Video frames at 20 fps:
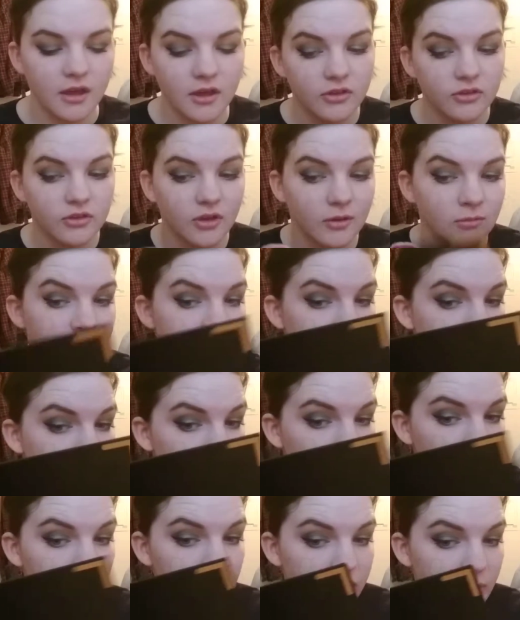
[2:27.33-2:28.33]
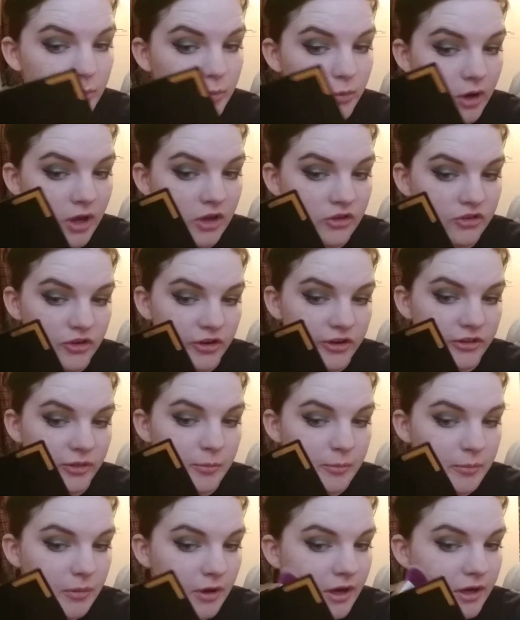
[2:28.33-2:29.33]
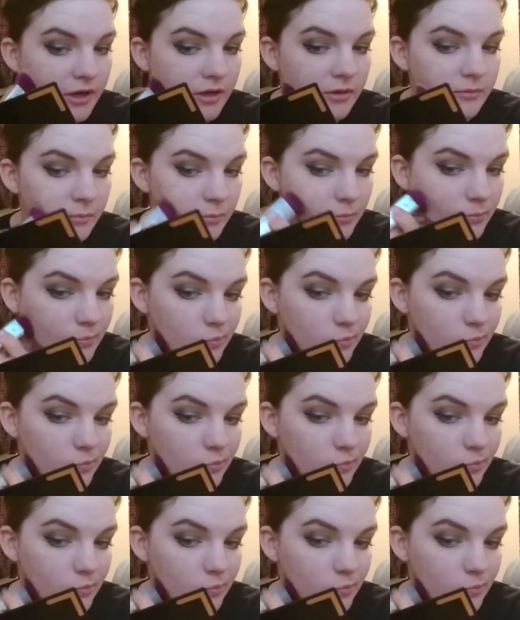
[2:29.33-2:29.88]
So I'm just going to go with the brush, start at the bottom.